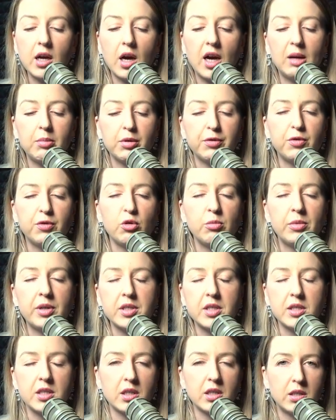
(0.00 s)
high
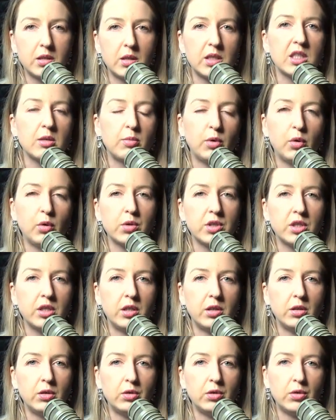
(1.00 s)
performance is accessible
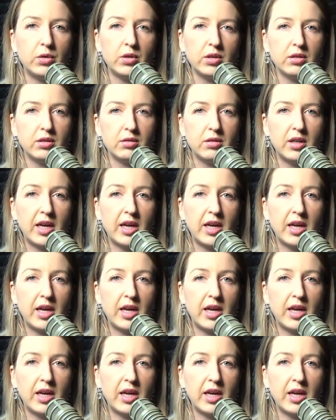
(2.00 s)
to